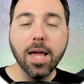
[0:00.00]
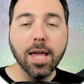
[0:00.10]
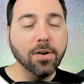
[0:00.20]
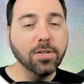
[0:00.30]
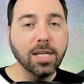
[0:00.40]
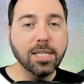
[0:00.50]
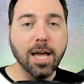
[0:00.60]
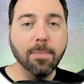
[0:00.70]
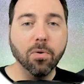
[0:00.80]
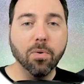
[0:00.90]
Here's an
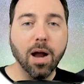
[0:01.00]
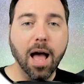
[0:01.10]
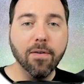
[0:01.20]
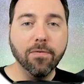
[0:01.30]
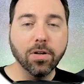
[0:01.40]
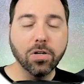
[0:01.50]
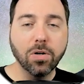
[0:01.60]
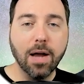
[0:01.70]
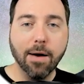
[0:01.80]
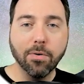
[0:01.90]
example where I
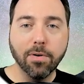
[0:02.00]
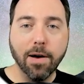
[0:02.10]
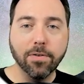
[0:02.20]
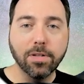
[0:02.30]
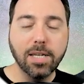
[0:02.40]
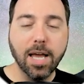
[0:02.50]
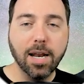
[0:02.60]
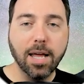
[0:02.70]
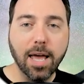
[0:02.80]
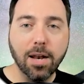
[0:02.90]
filter our reference
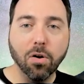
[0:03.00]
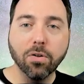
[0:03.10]
data and